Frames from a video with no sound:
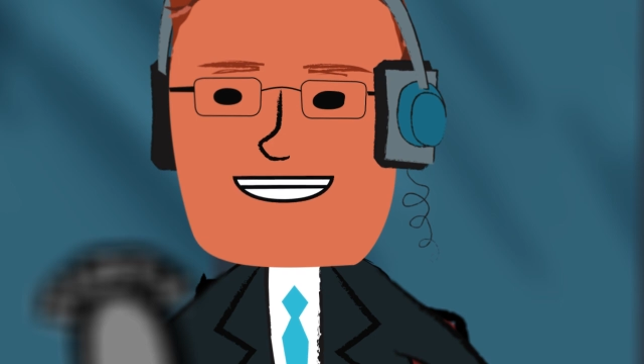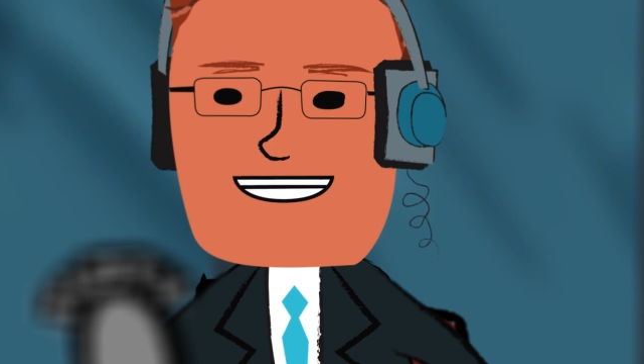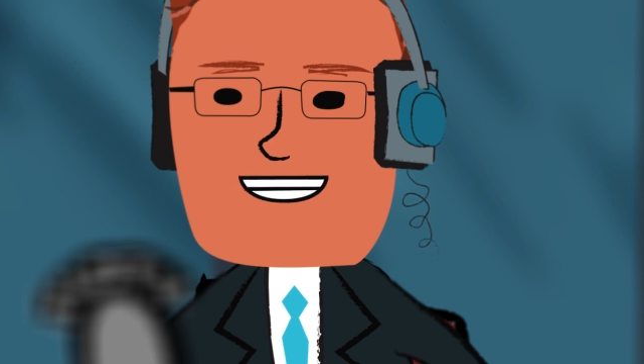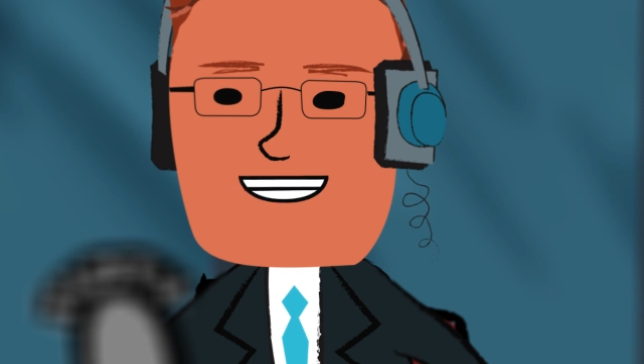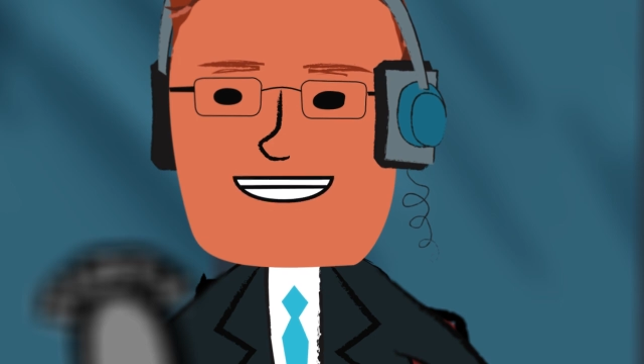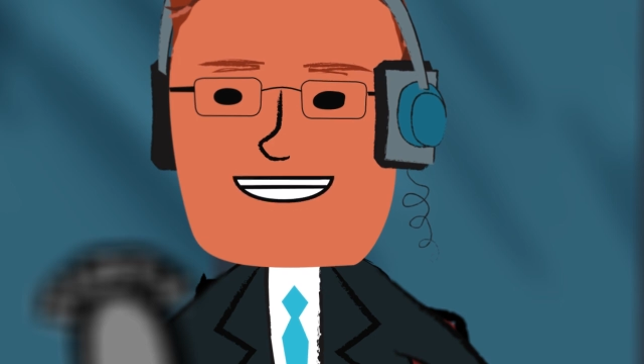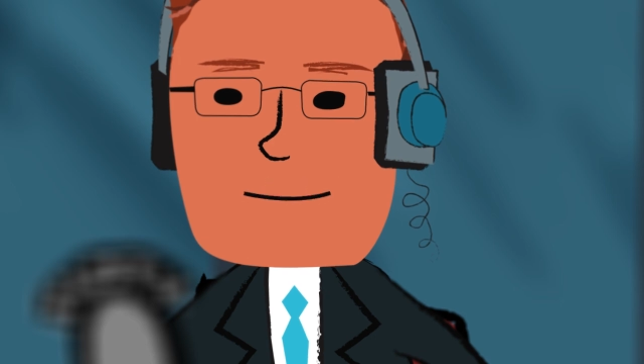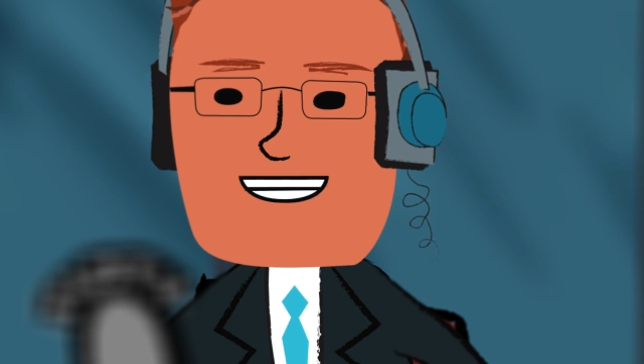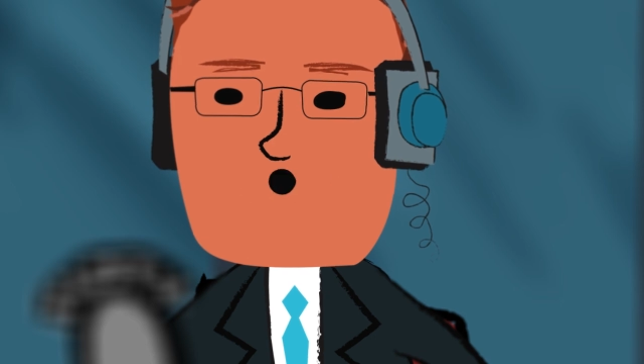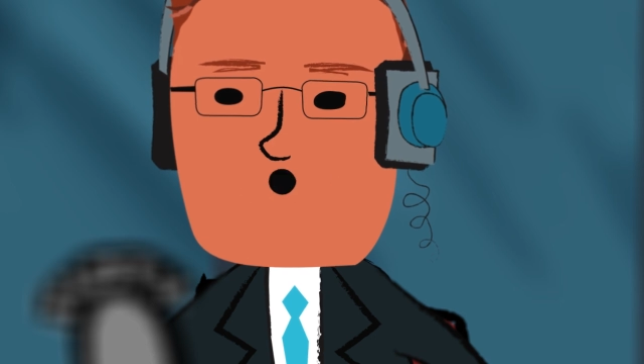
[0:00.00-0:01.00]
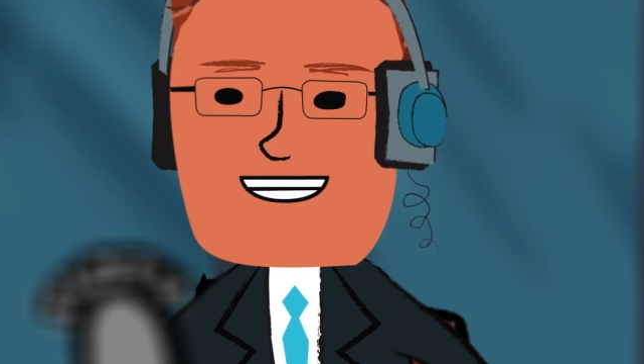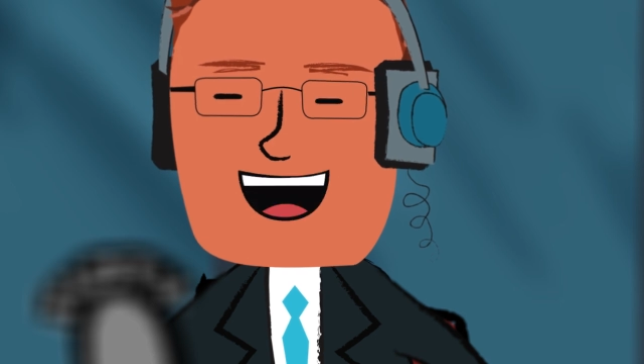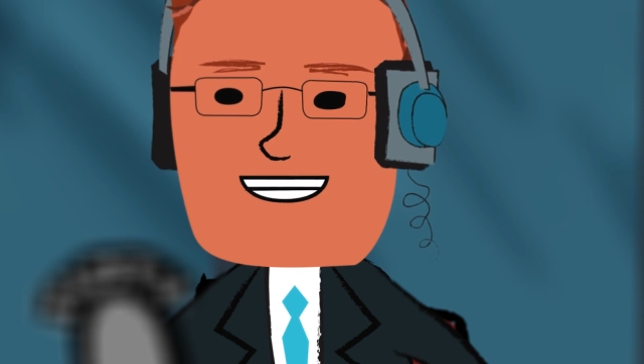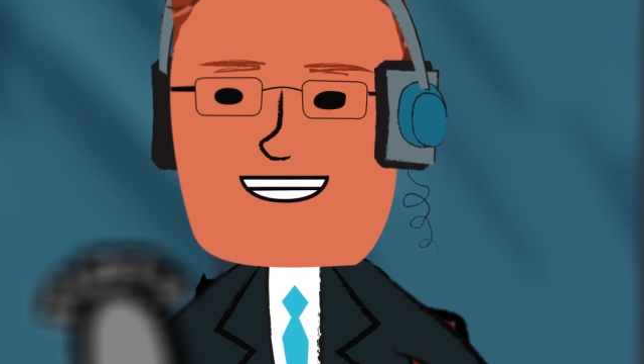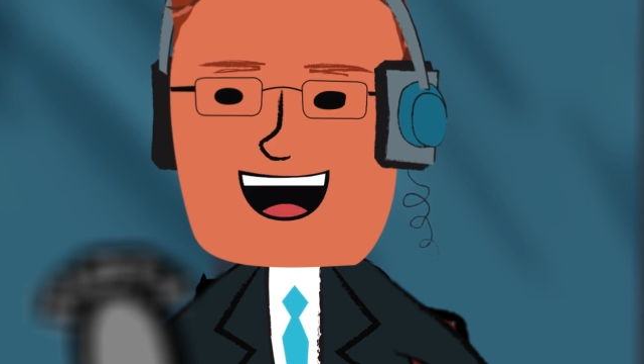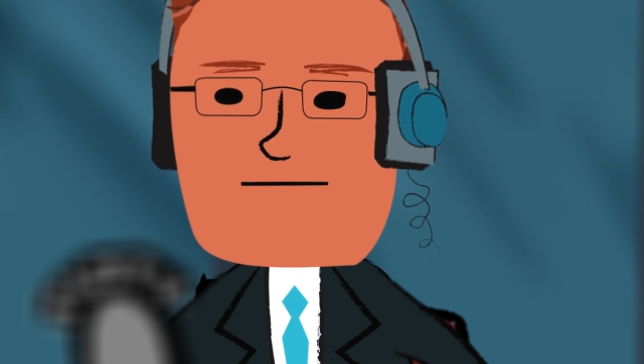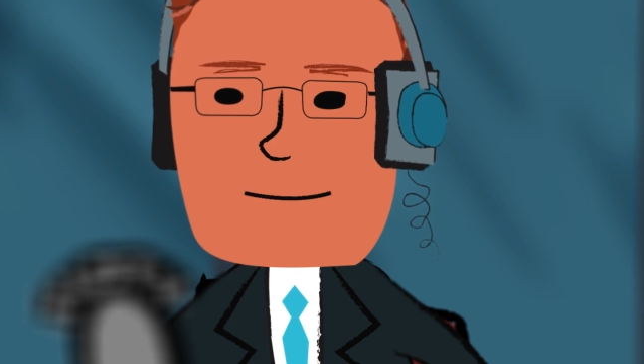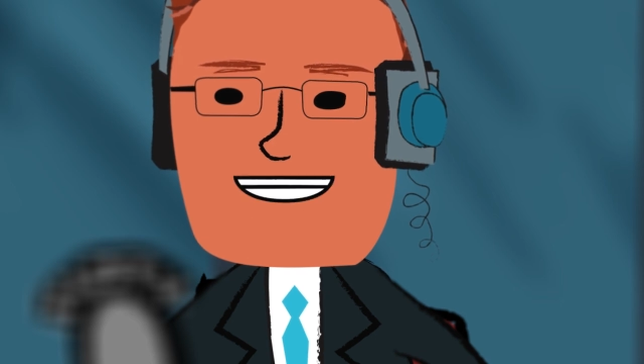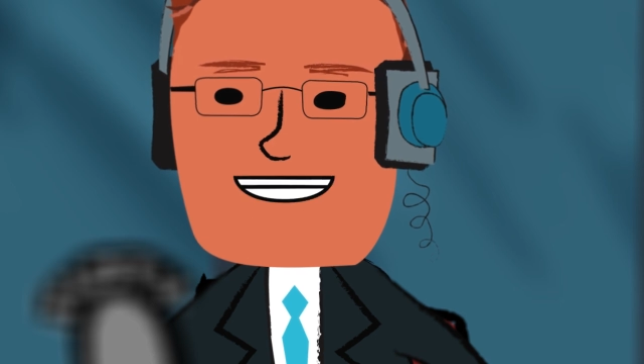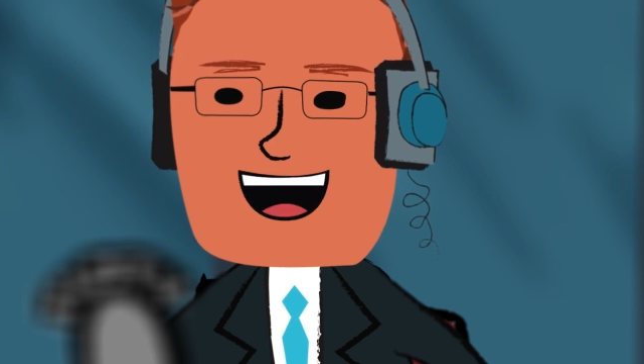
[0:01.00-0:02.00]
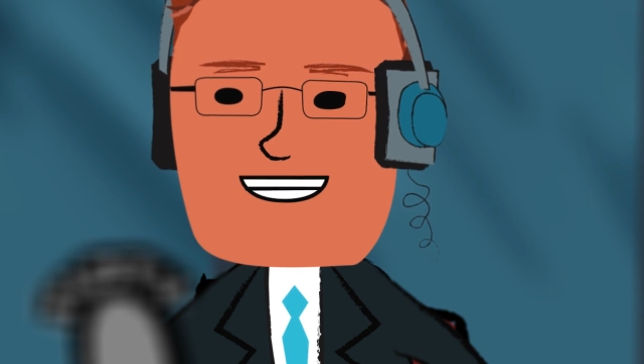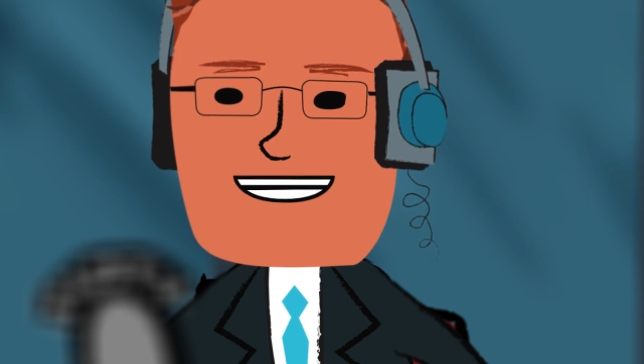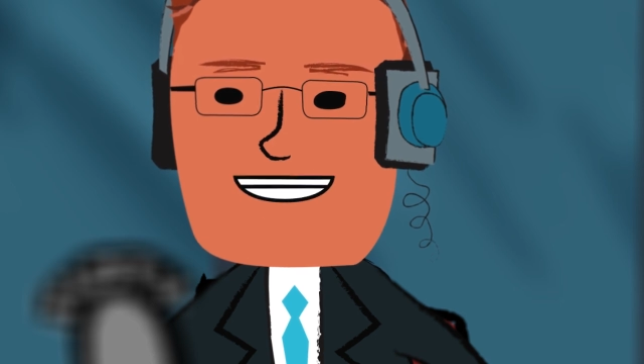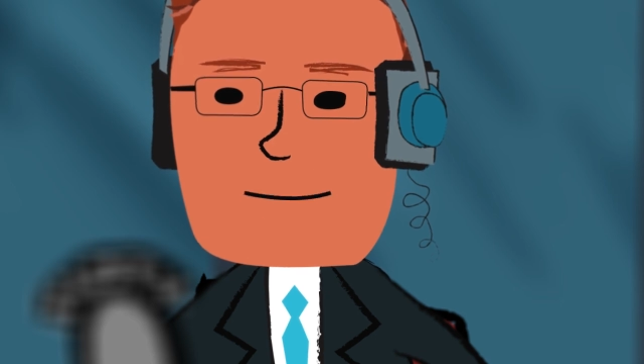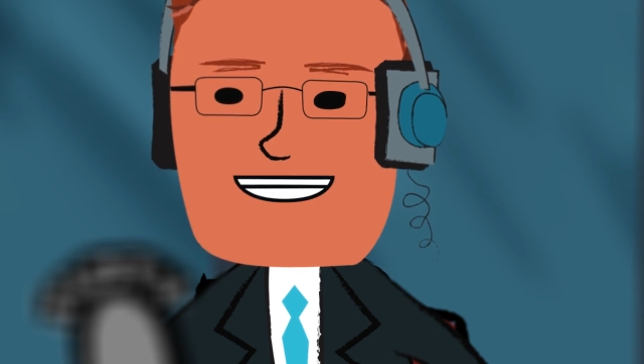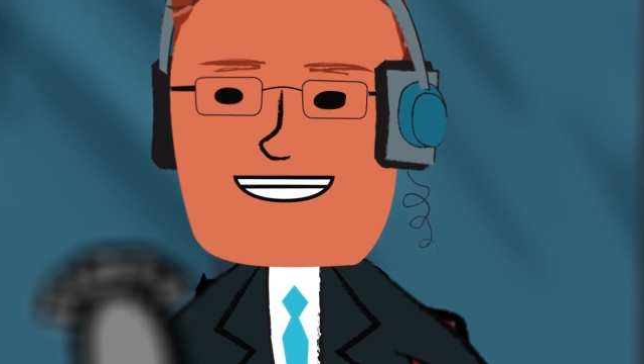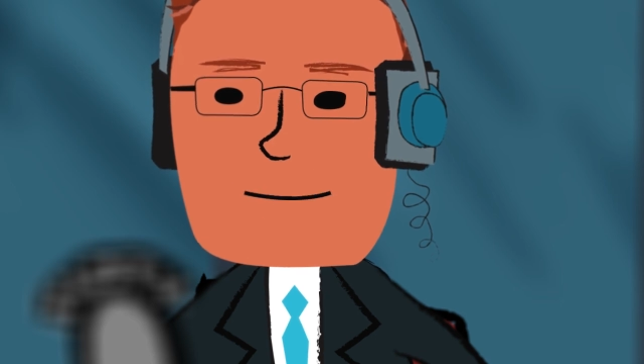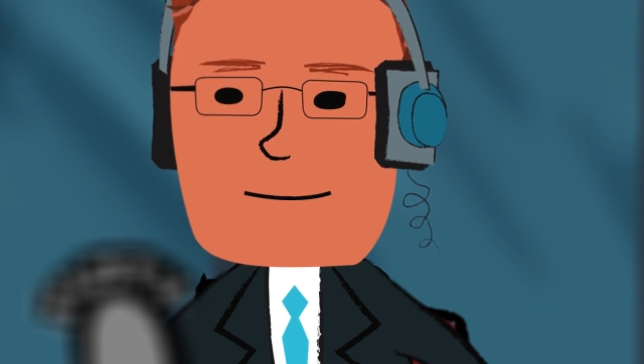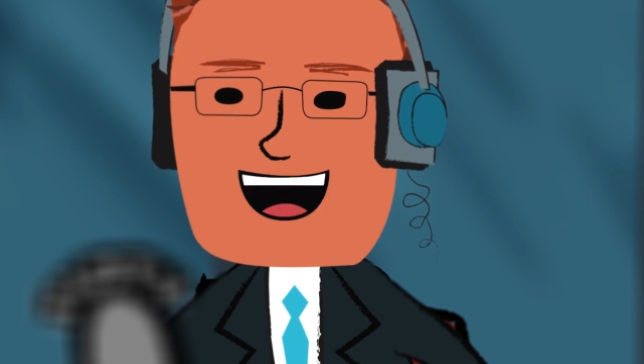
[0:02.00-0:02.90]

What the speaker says: channel for programs on study tips,